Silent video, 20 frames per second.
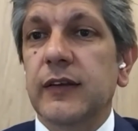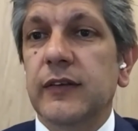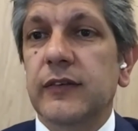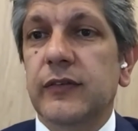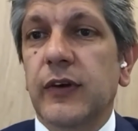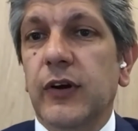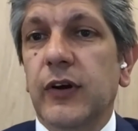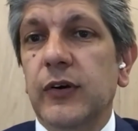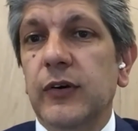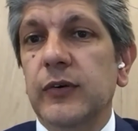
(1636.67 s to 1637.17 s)

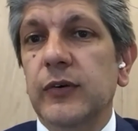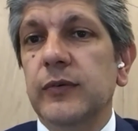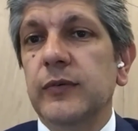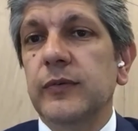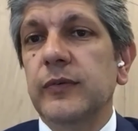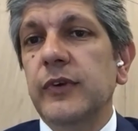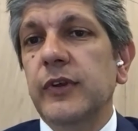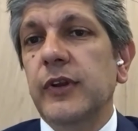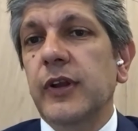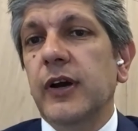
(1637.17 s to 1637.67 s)
So,
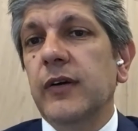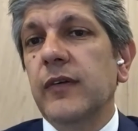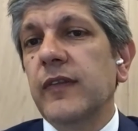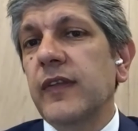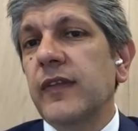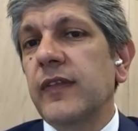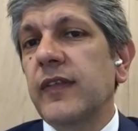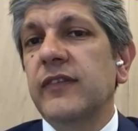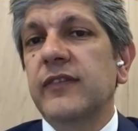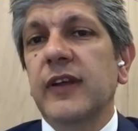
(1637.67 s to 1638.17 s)

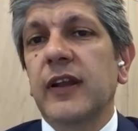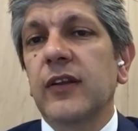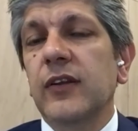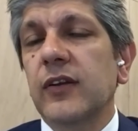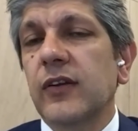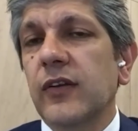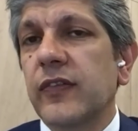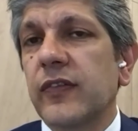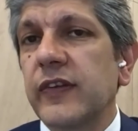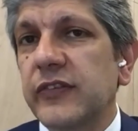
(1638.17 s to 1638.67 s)
there's a
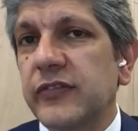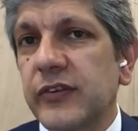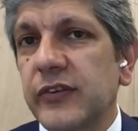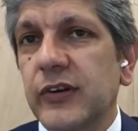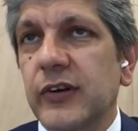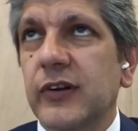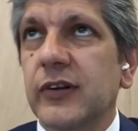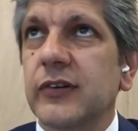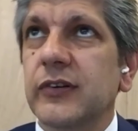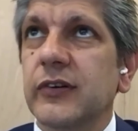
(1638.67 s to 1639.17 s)
lot of things you
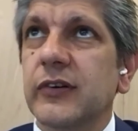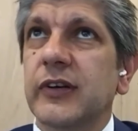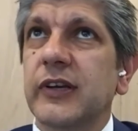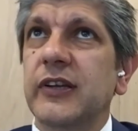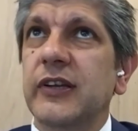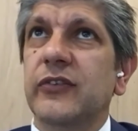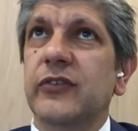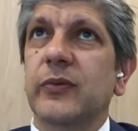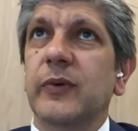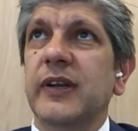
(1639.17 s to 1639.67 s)
got to look
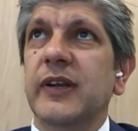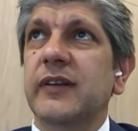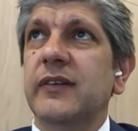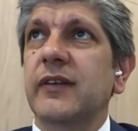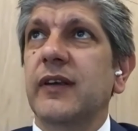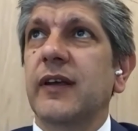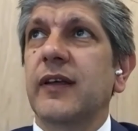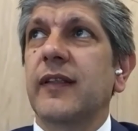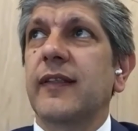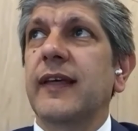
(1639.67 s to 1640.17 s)
into it.
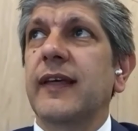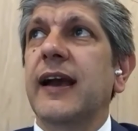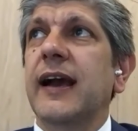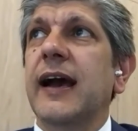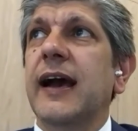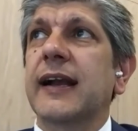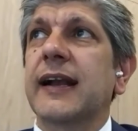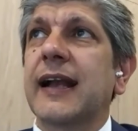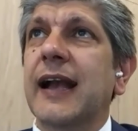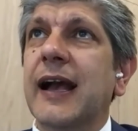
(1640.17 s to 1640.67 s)
There
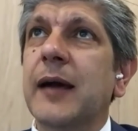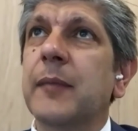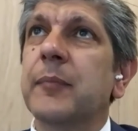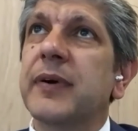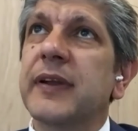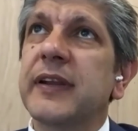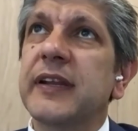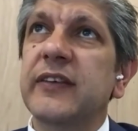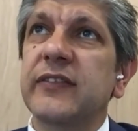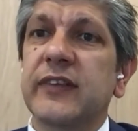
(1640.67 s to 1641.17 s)
are
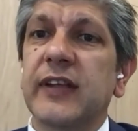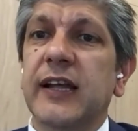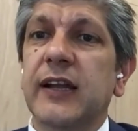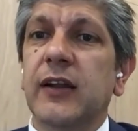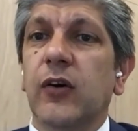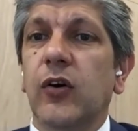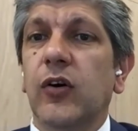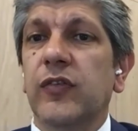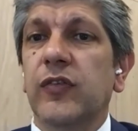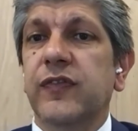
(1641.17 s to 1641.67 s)
companies that
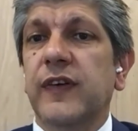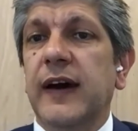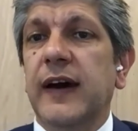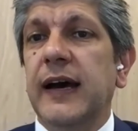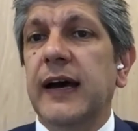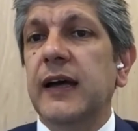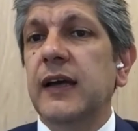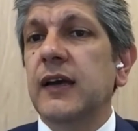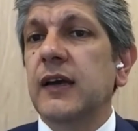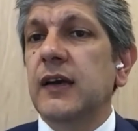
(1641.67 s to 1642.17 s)

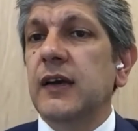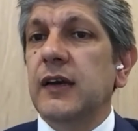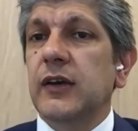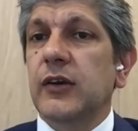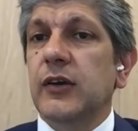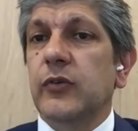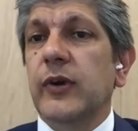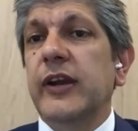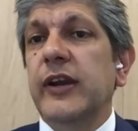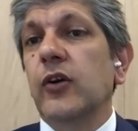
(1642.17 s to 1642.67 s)
offer
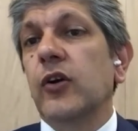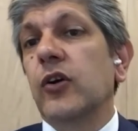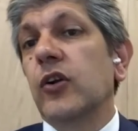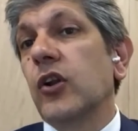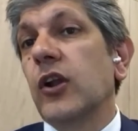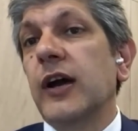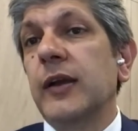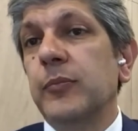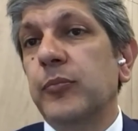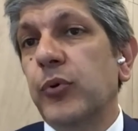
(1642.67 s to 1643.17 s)
great
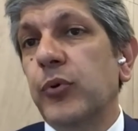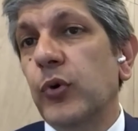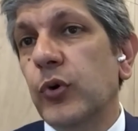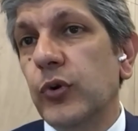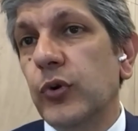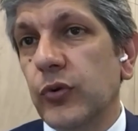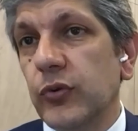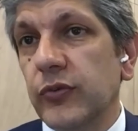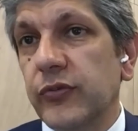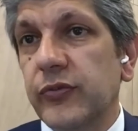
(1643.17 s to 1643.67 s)
online
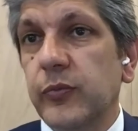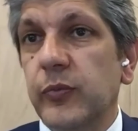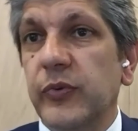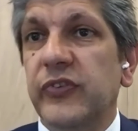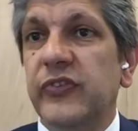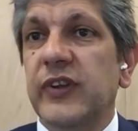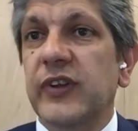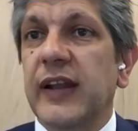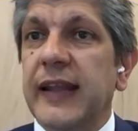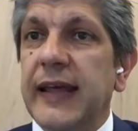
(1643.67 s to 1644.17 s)
portals,
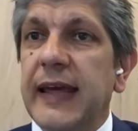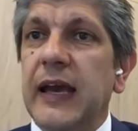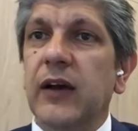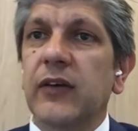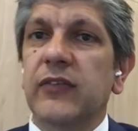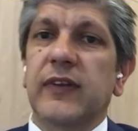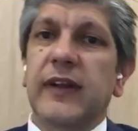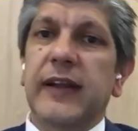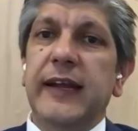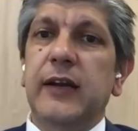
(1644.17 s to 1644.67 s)
which
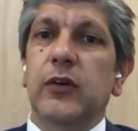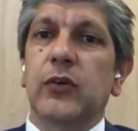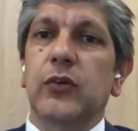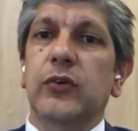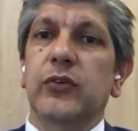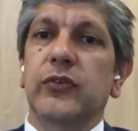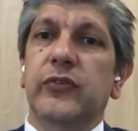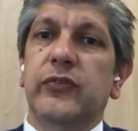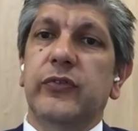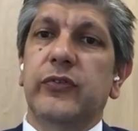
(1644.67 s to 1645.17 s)
allows
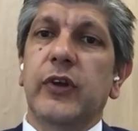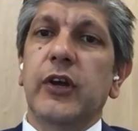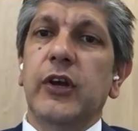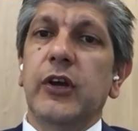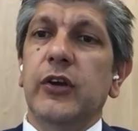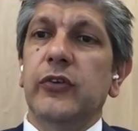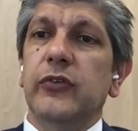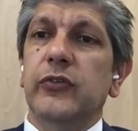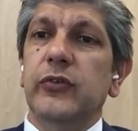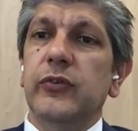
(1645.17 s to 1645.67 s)
landlords
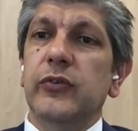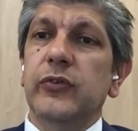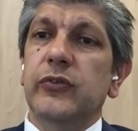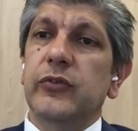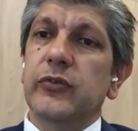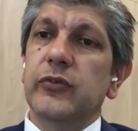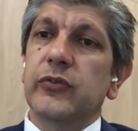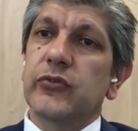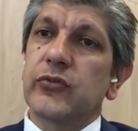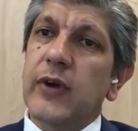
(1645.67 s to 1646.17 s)
to
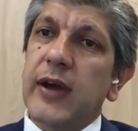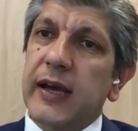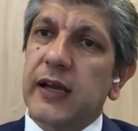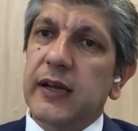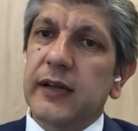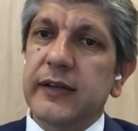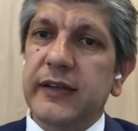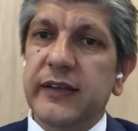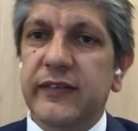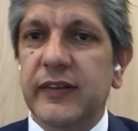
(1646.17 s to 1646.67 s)

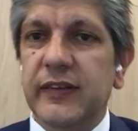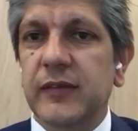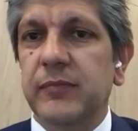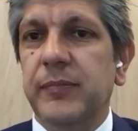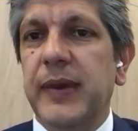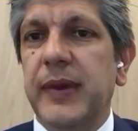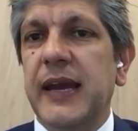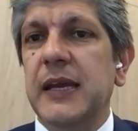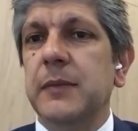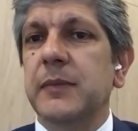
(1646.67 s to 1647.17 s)
track leasing
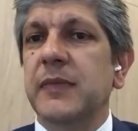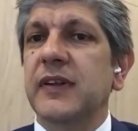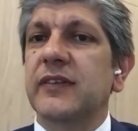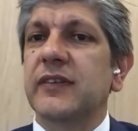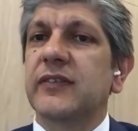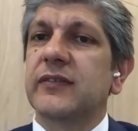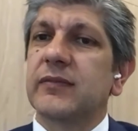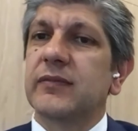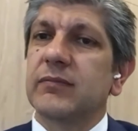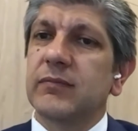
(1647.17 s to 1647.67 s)

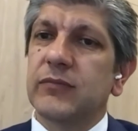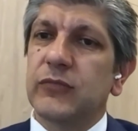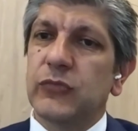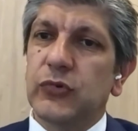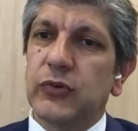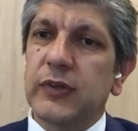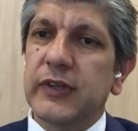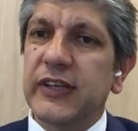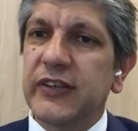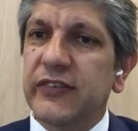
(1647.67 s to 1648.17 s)
payments,
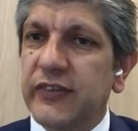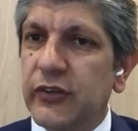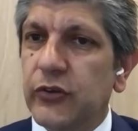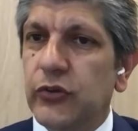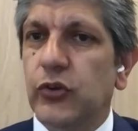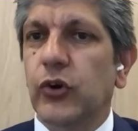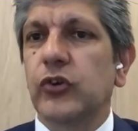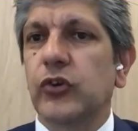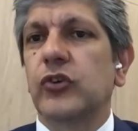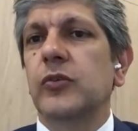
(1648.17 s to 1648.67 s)
leasing
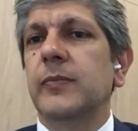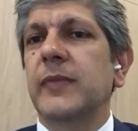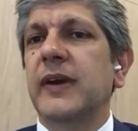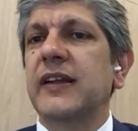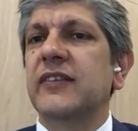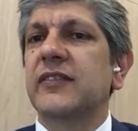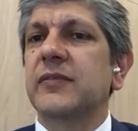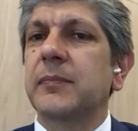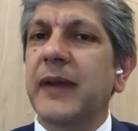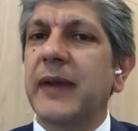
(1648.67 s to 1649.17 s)

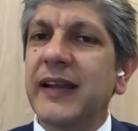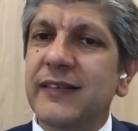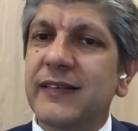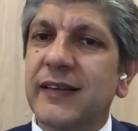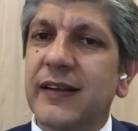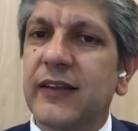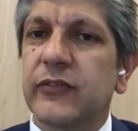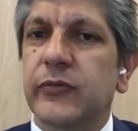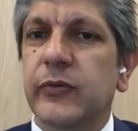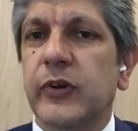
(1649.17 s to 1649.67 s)
documents,
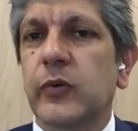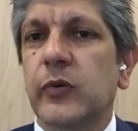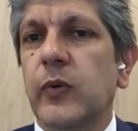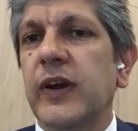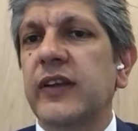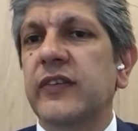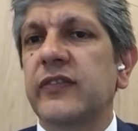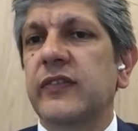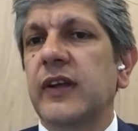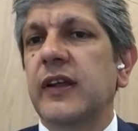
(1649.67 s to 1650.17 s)
maintenance
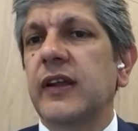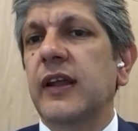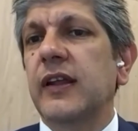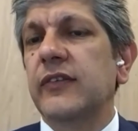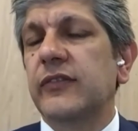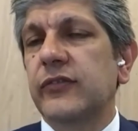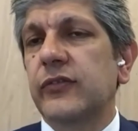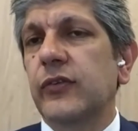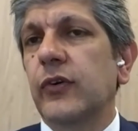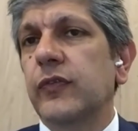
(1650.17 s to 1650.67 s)
requests,
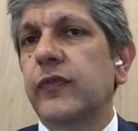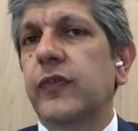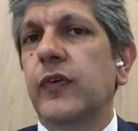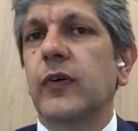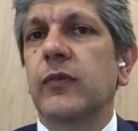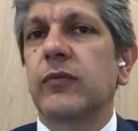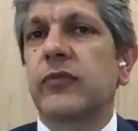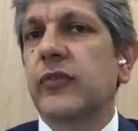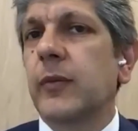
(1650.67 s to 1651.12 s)
and so forth.